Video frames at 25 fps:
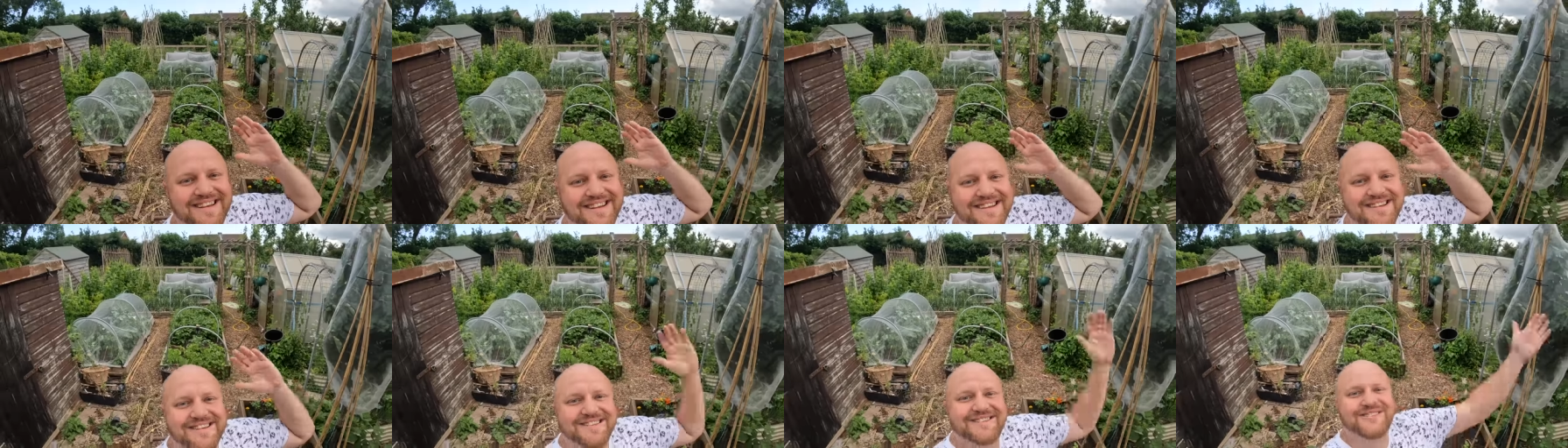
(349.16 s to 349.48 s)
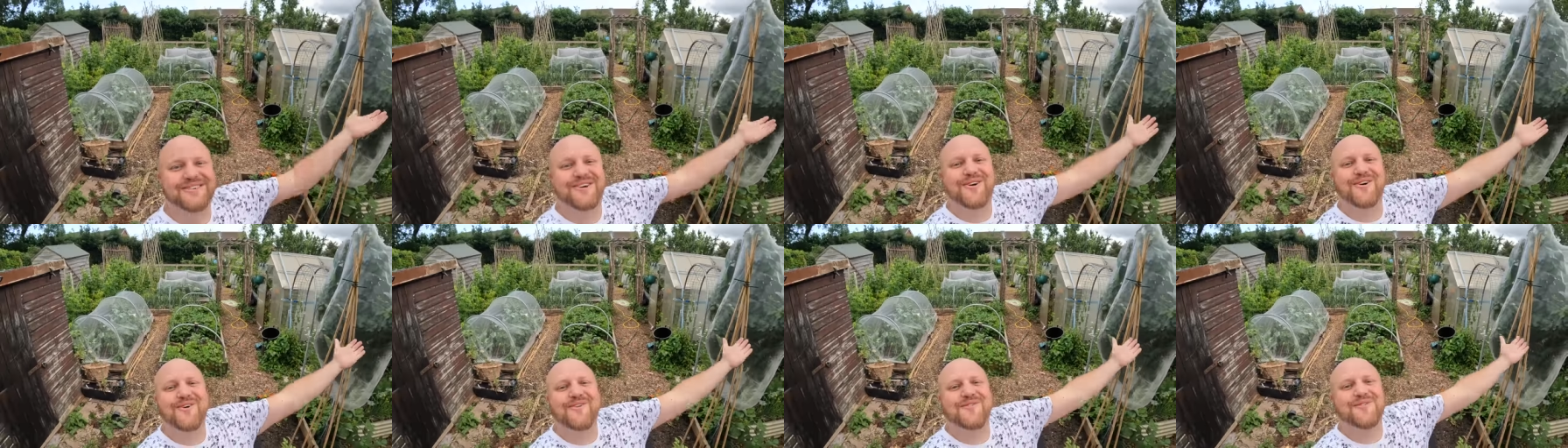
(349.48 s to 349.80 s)

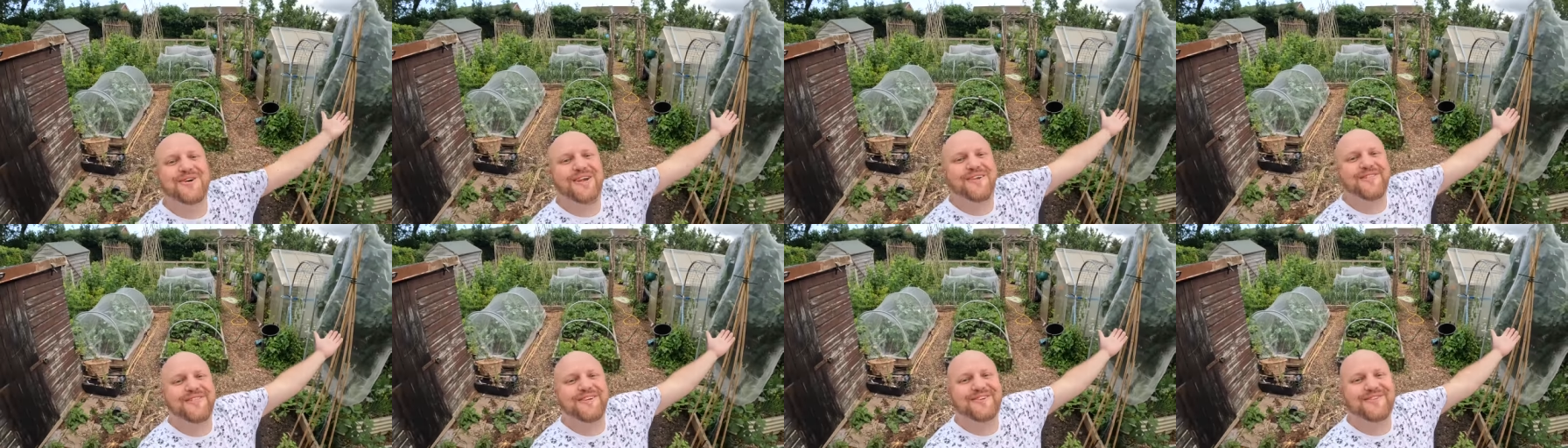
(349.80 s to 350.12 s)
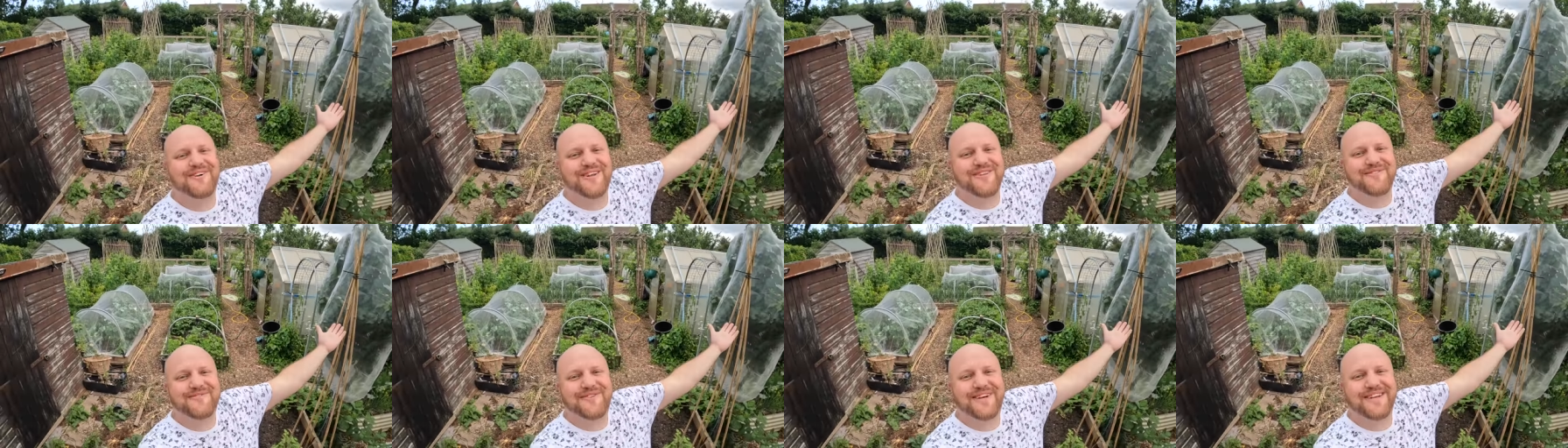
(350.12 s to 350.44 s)
So we're at the
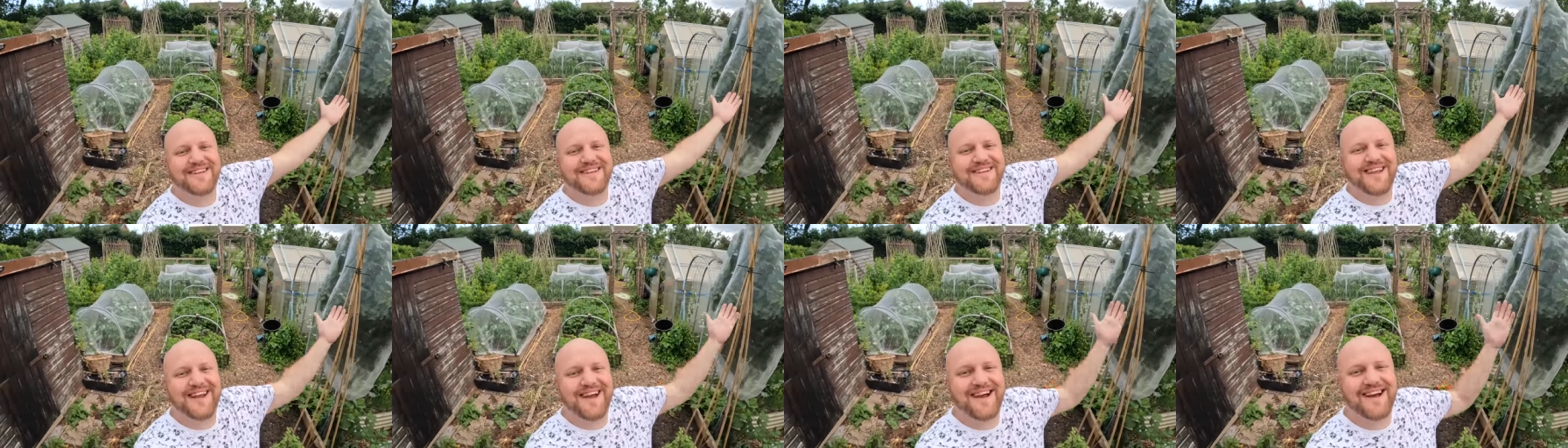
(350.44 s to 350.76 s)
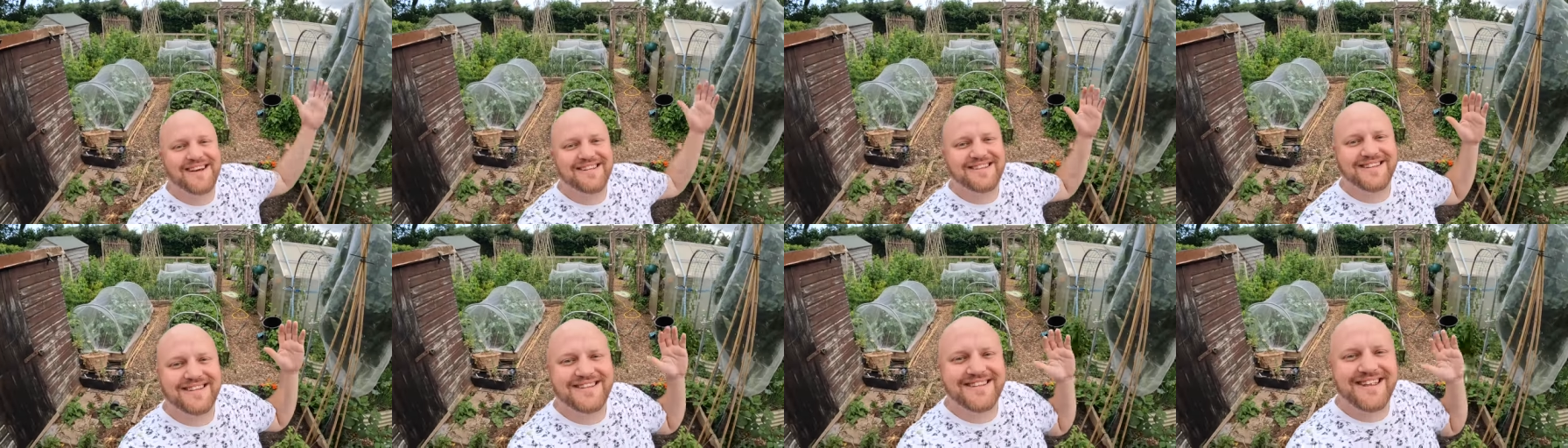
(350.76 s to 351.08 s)
Grapevine
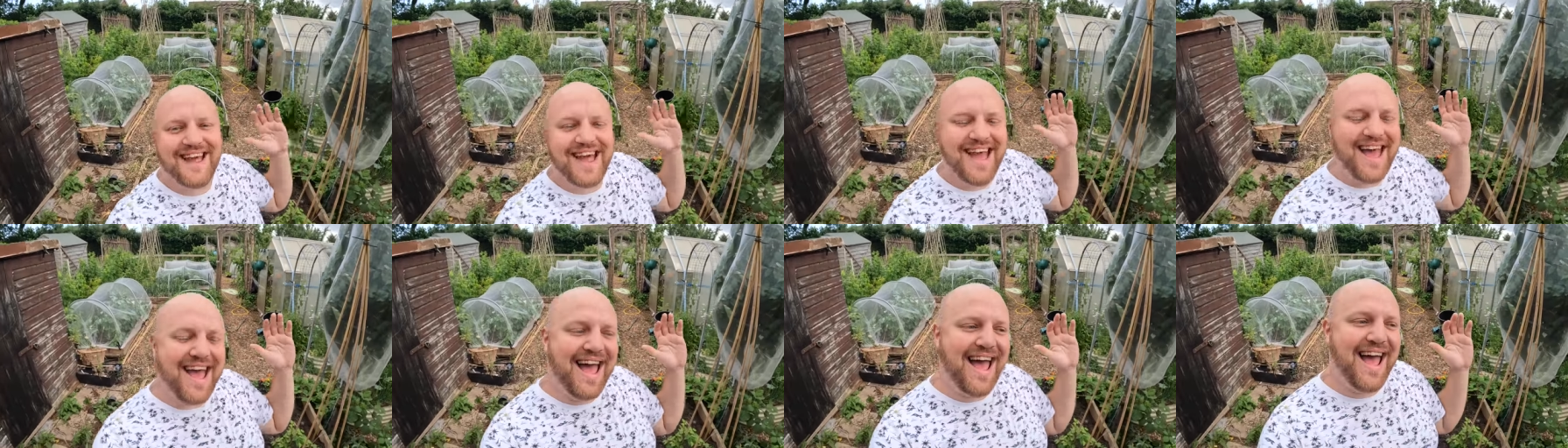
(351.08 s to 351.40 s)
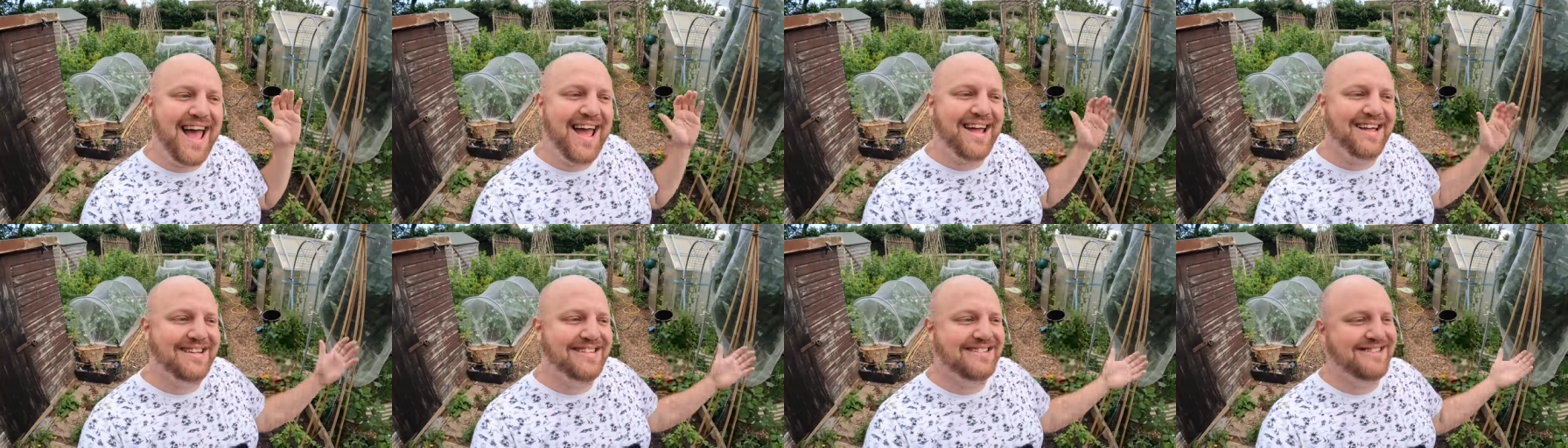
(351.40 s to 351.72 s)
Garden
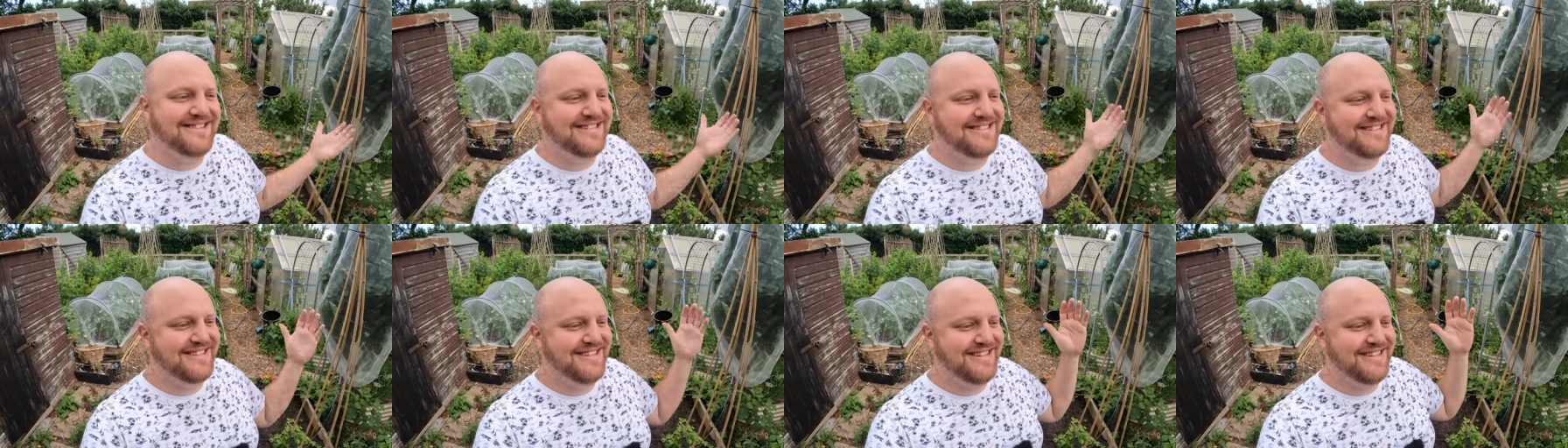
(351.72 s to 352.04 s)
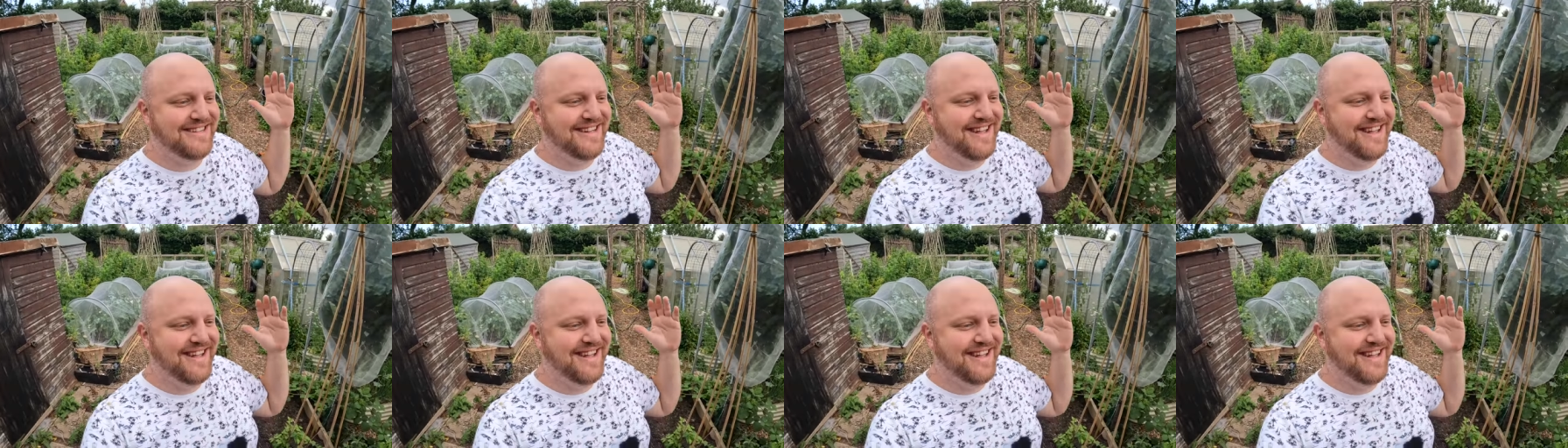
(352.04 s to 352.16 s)
and